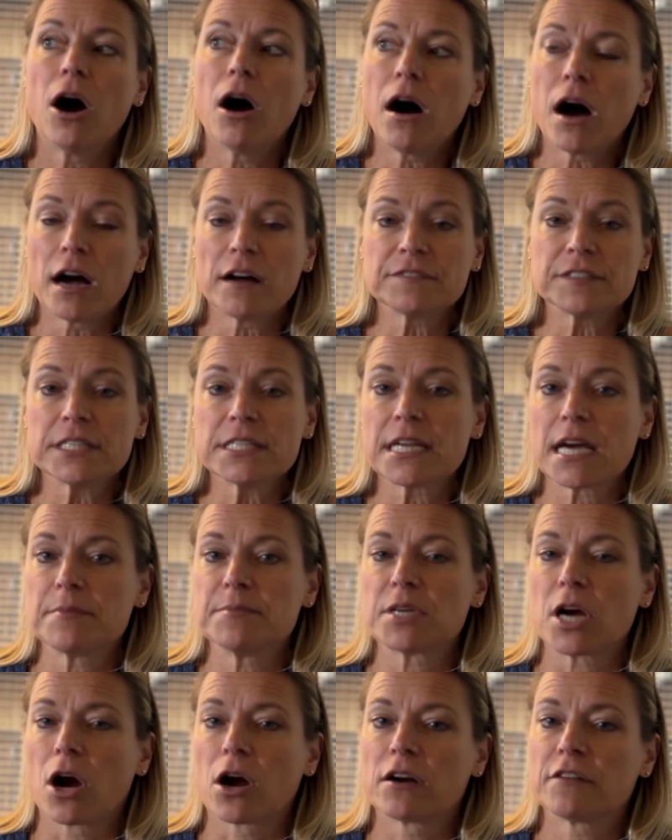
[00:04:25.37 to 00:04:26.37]

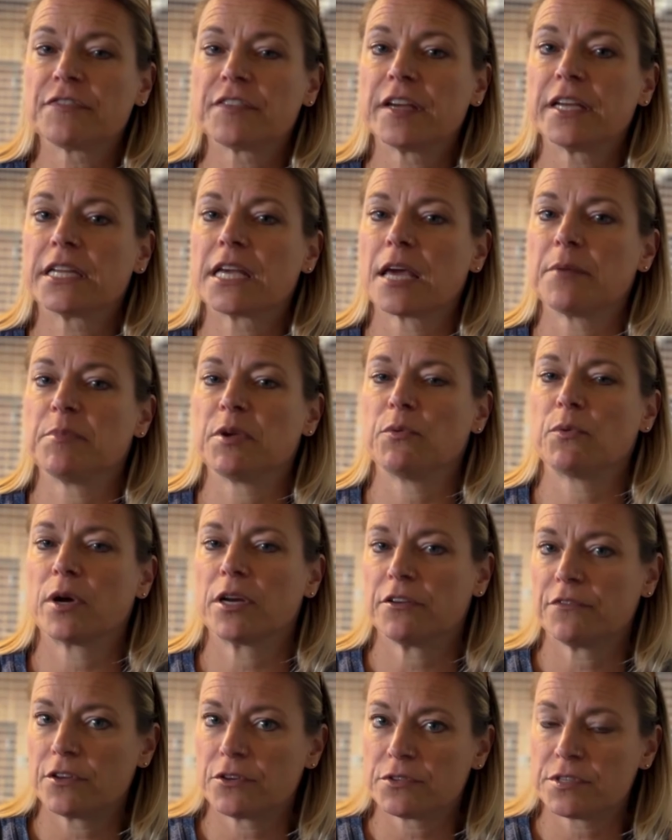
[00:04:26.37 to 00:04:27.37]
Oftentimes ARFID can be
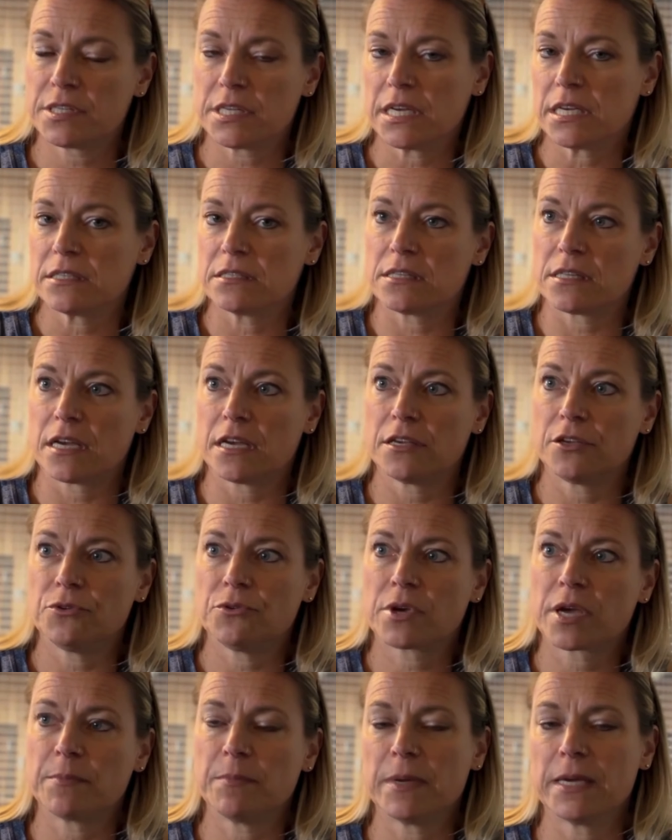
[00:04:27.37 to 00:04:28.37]
one of those things that
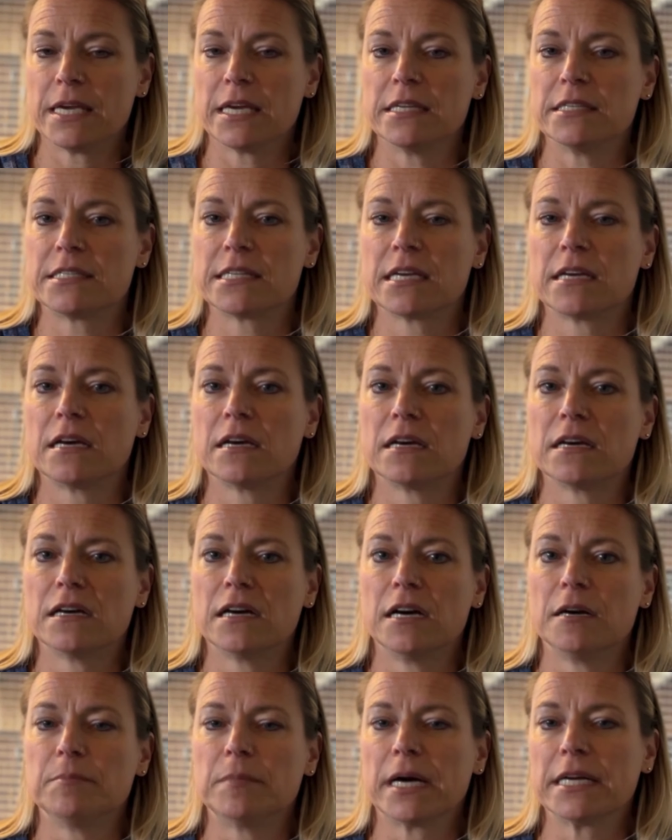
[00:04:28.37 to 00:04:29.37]
you can begin
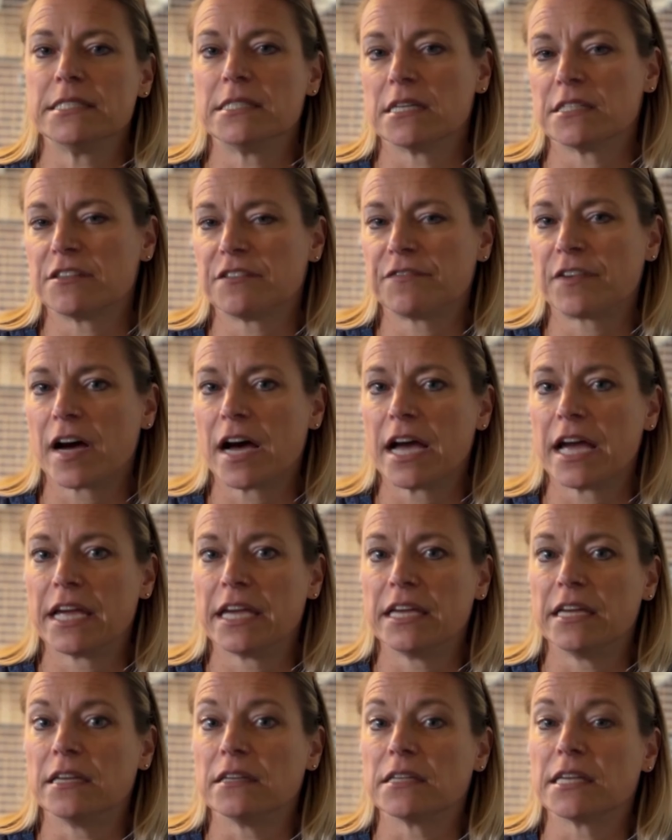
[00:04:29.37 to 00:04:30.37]
to identify
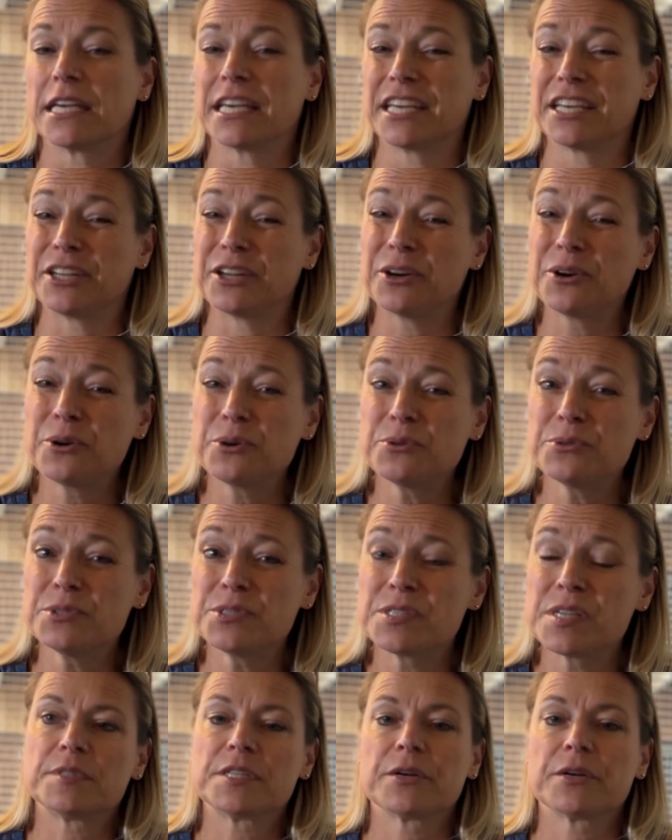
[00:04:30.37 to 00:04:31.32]
in kiddos.